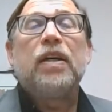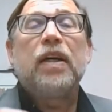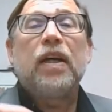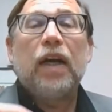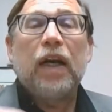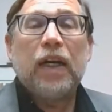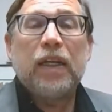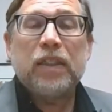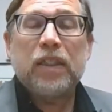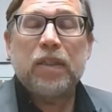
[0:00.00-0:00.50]

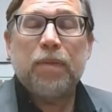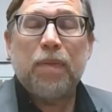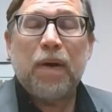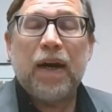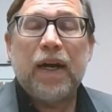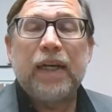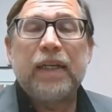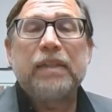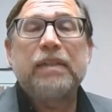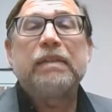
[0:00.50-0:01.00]

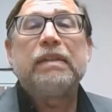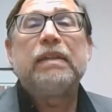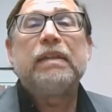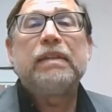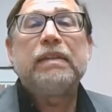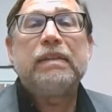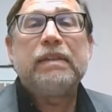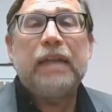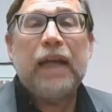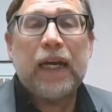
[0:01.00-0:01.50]
customized
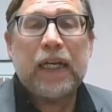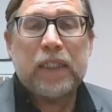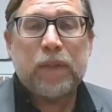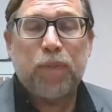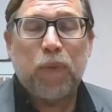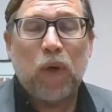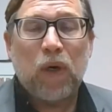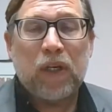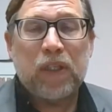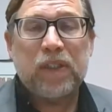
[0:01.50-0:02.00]

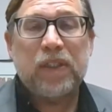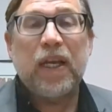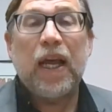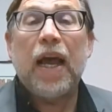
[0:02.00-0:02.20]
textbooks